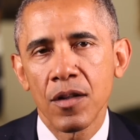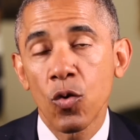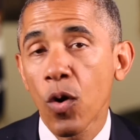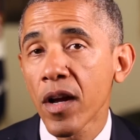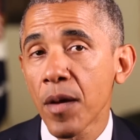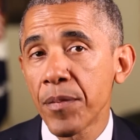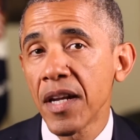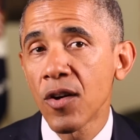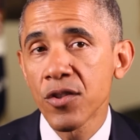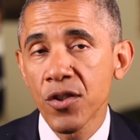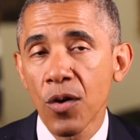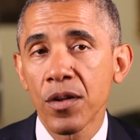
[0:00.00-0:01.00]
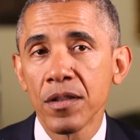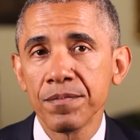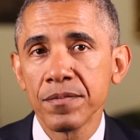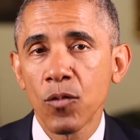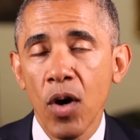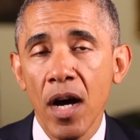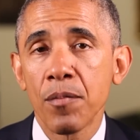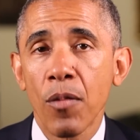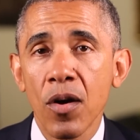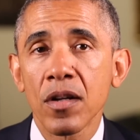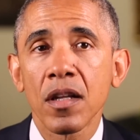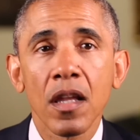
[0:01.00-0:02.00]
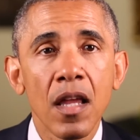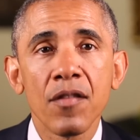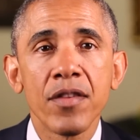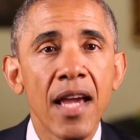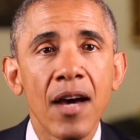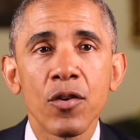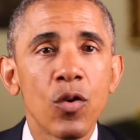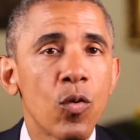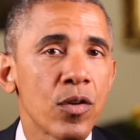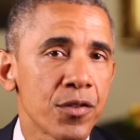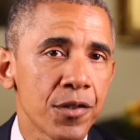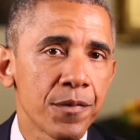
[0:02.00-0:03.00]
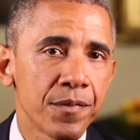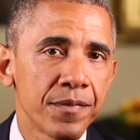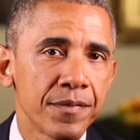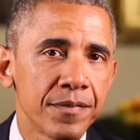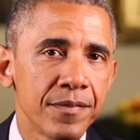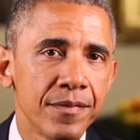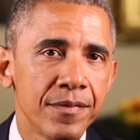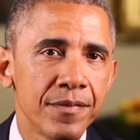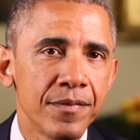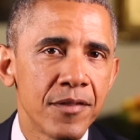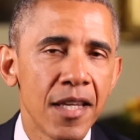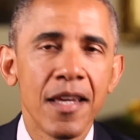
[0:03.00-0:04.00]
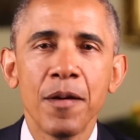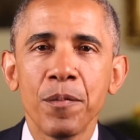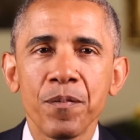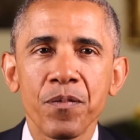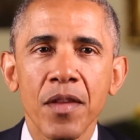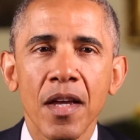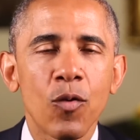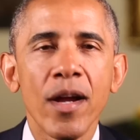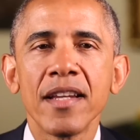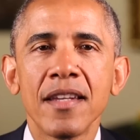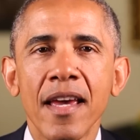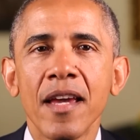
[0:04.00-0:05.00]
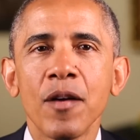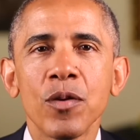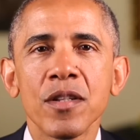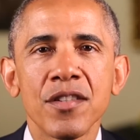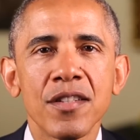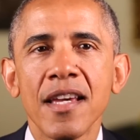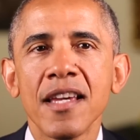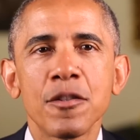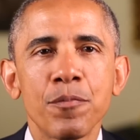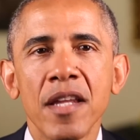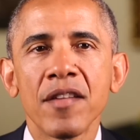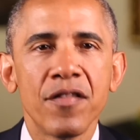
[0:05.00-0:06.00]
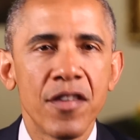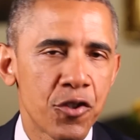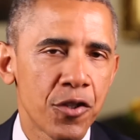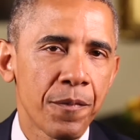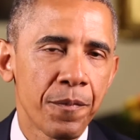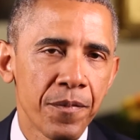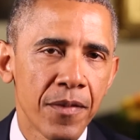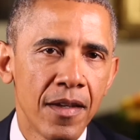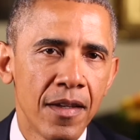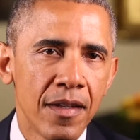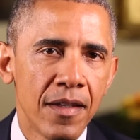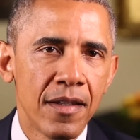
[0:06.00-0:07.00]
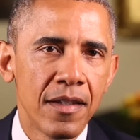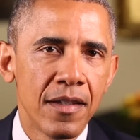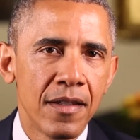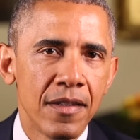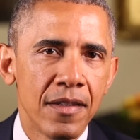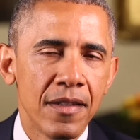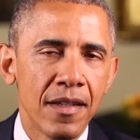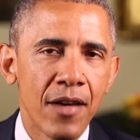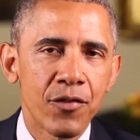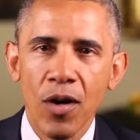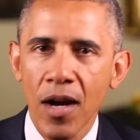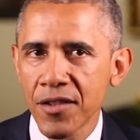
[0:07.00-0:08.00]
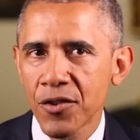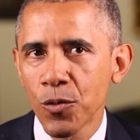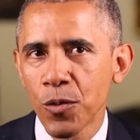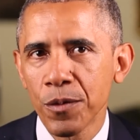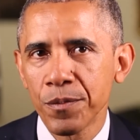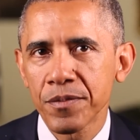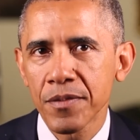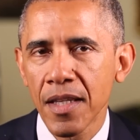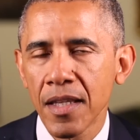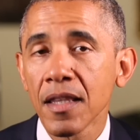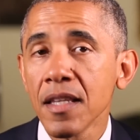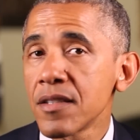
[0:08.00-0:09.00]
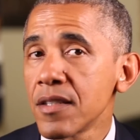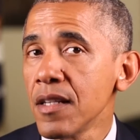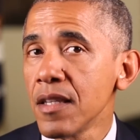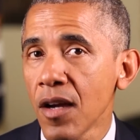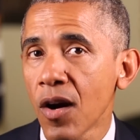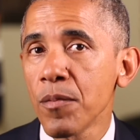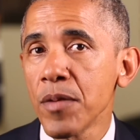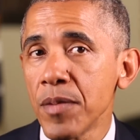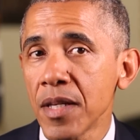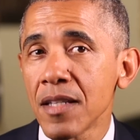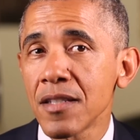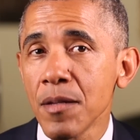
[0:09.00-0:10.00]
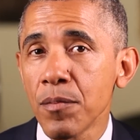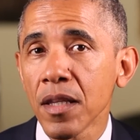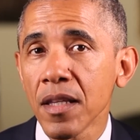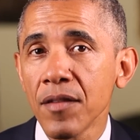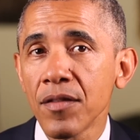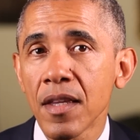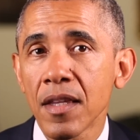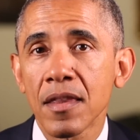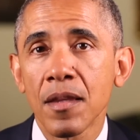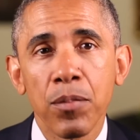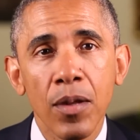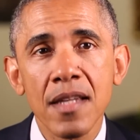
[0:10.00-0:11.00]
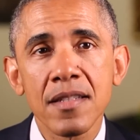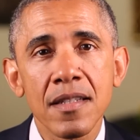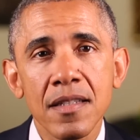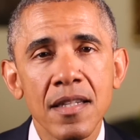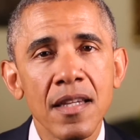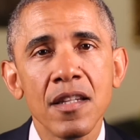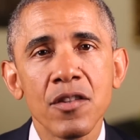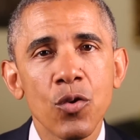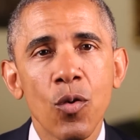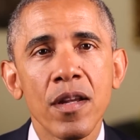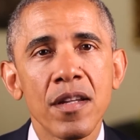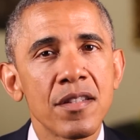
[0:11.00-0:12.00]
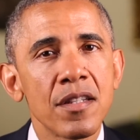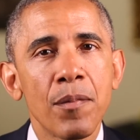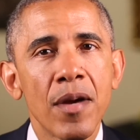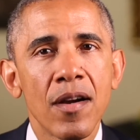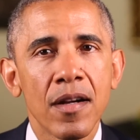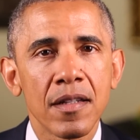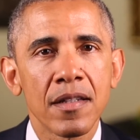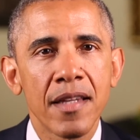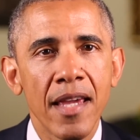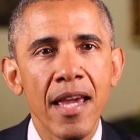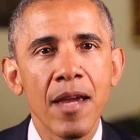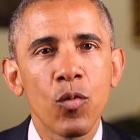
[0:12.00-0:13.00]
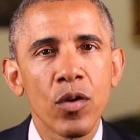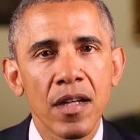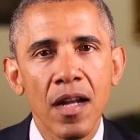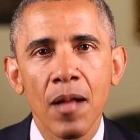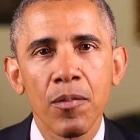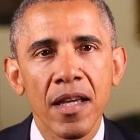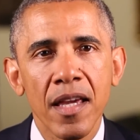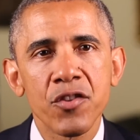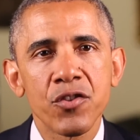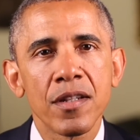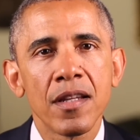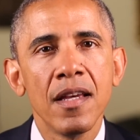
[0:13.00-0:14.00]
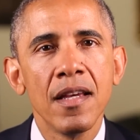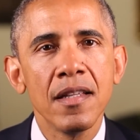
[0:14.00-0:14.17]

Growing up in Arizona, Wyatt Martin loved the outdoors. To him, a great day was a day spent fishing. After high school, he enlisted in the Army because he believed that the blessings he enjoyed as an American came with an obligation